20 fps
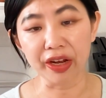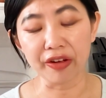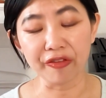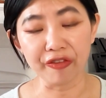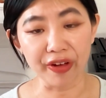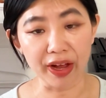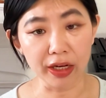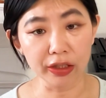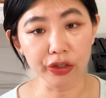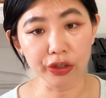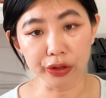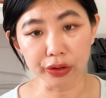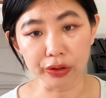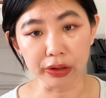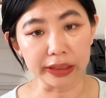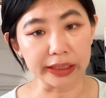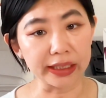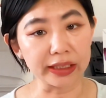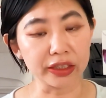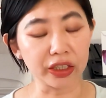
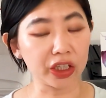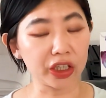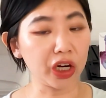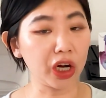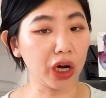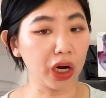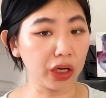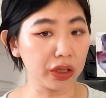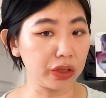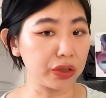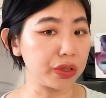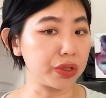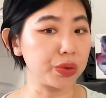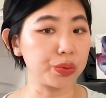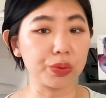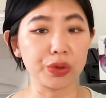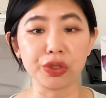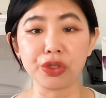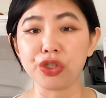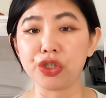eventually the colors
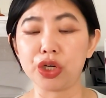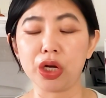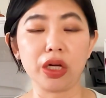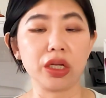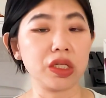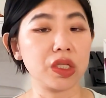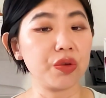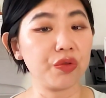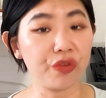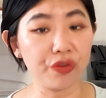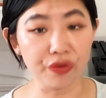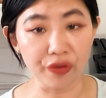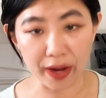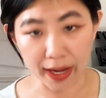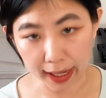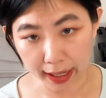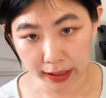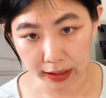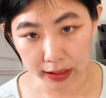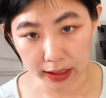will just
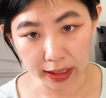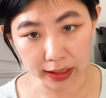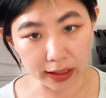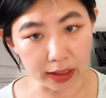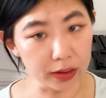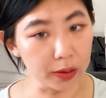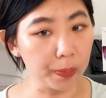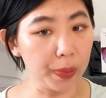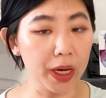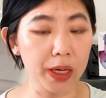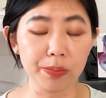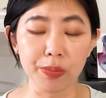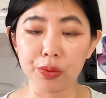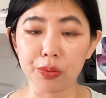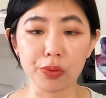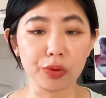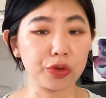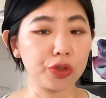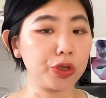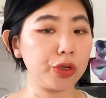fade and then the paper
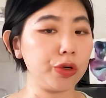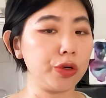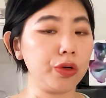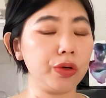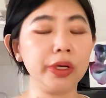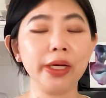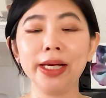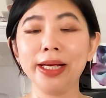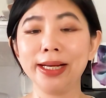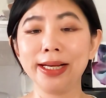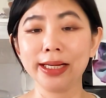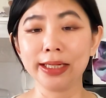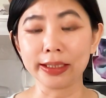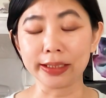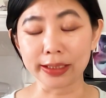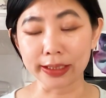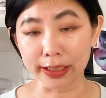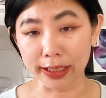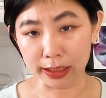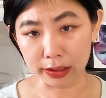will turn
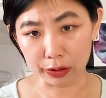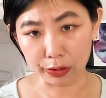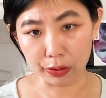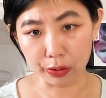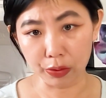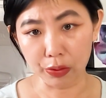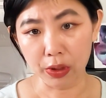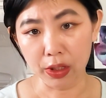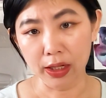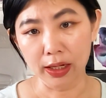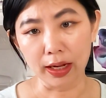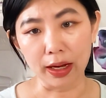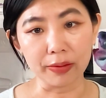yellow.